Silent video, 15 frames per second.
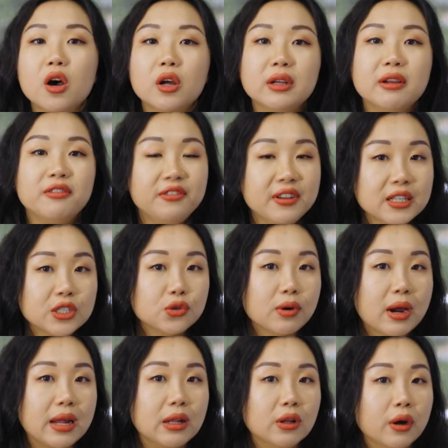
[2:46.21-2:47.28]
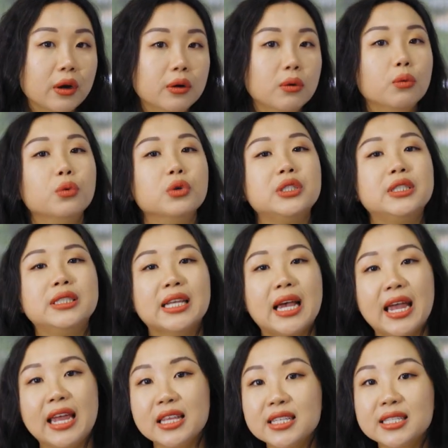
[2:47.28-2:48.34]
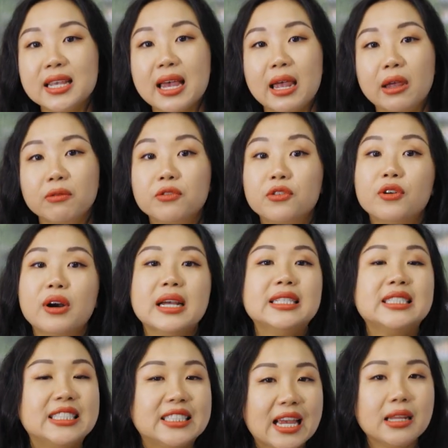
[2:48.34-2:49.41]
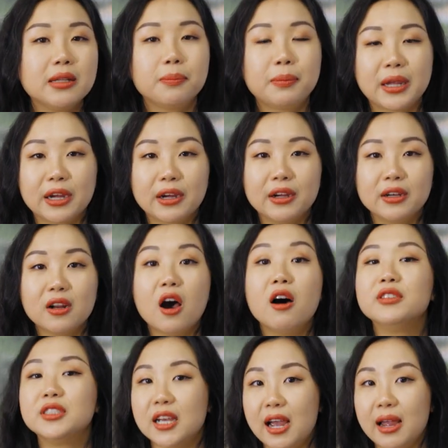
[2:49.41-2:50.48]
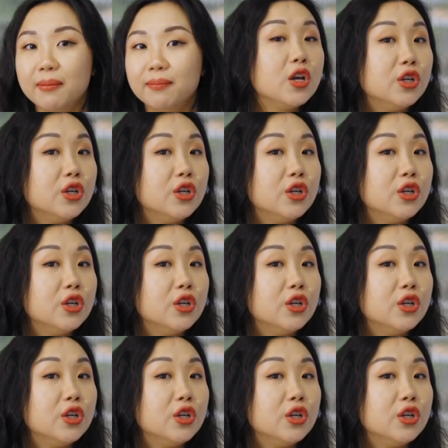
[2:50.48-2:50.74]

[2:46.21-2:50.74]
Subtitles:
on a fixed rate loan will stay the same for a set period of time,